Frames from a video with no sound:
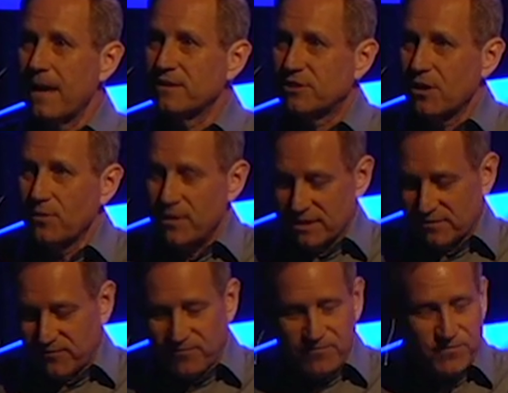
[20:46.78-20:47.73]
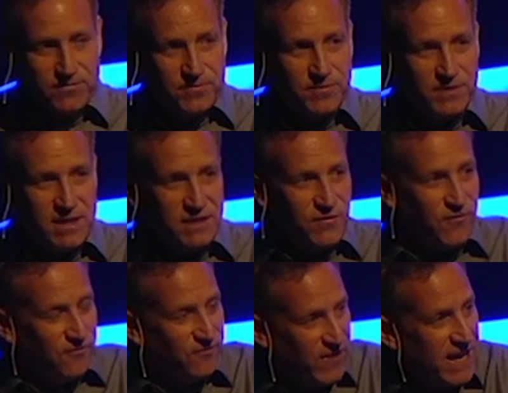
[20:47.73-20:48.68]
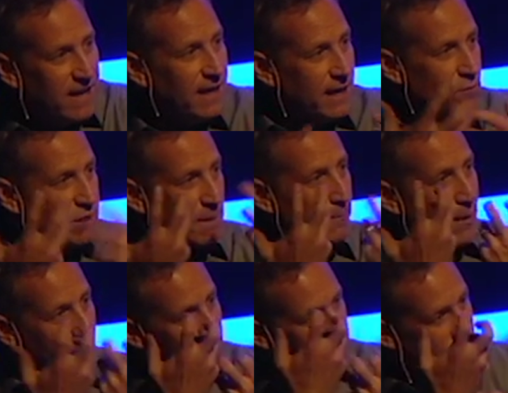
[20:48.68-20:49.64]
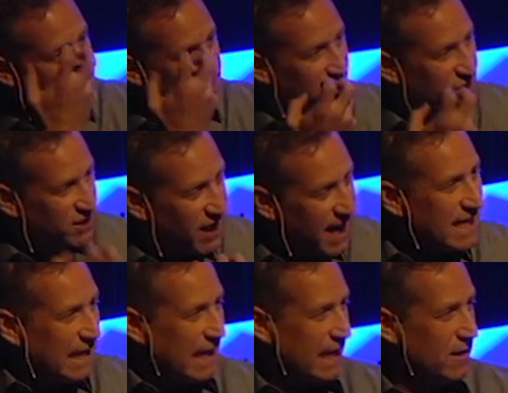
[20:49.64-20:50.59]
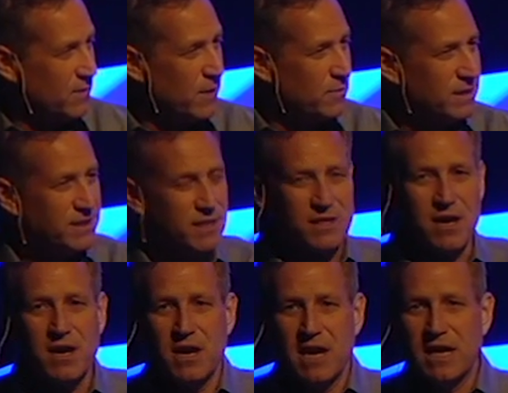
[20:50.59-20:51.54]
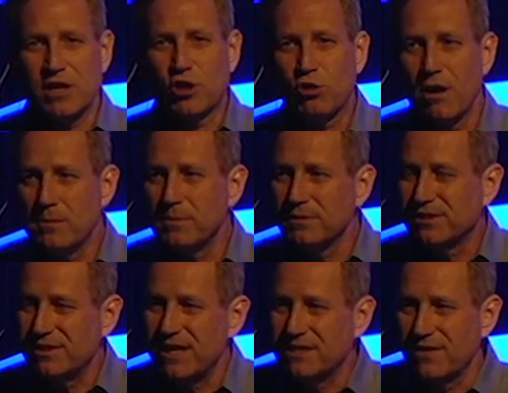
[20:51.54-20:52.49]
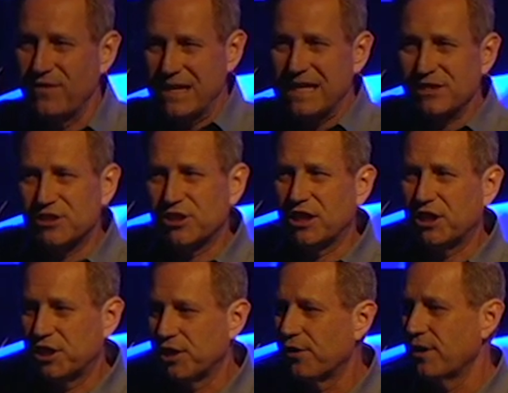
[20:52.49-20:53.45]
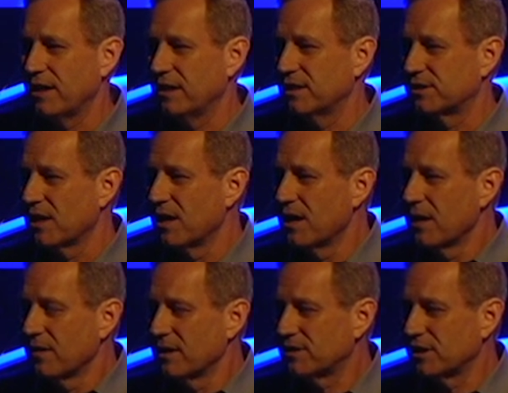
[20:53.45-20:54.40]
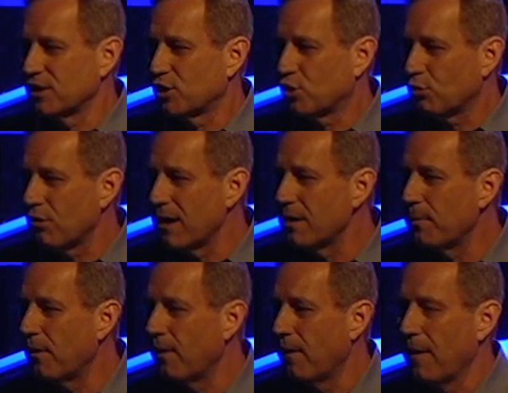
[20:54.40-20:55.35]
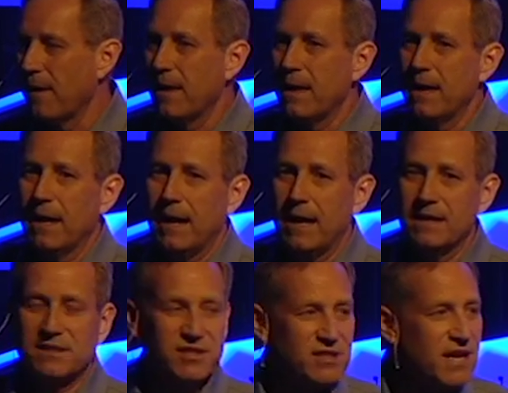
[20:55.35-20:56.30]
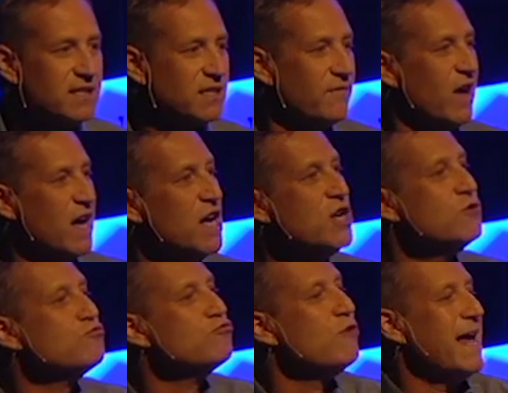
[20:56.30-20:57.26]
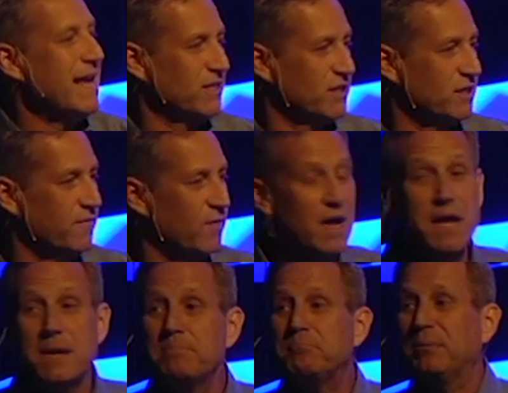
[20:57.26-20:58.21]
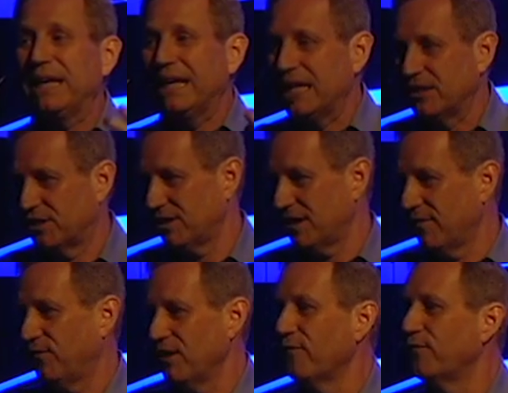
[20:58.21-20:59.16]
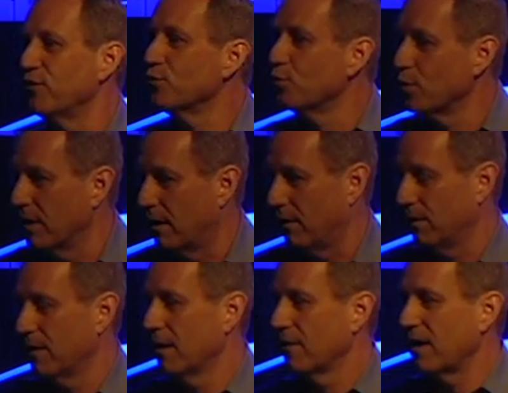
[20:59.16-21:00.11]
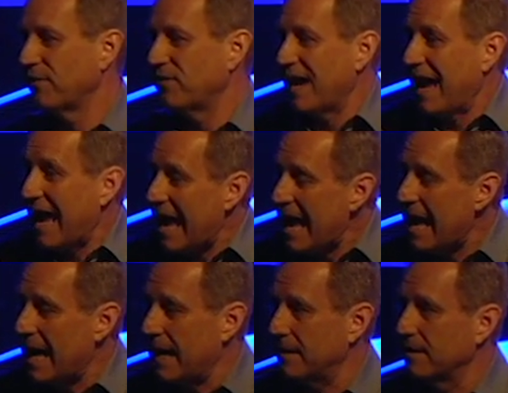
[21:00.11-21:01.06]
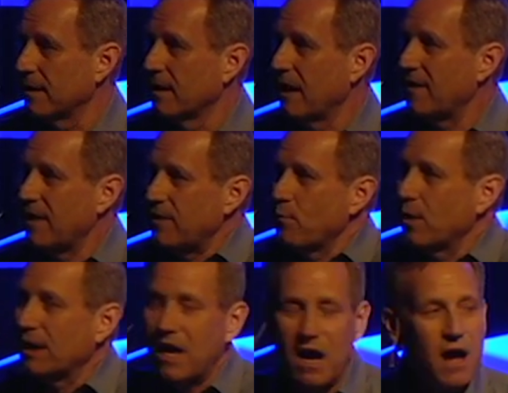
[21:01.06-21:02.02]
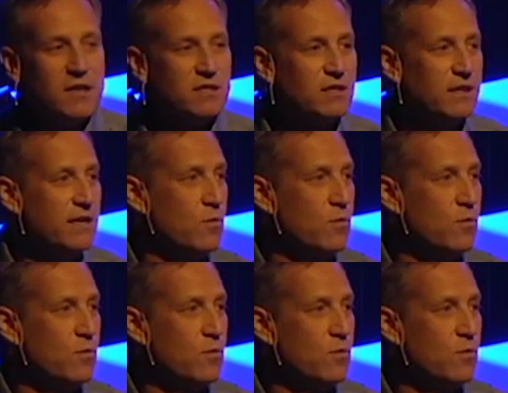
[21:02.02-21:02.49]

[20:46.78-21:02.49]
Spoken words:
so this feeling was a part of their psyche. It was this incredible sense of insecurity, this incredible sense of unrest, of unpeace, if you will, that they had and that they were constantly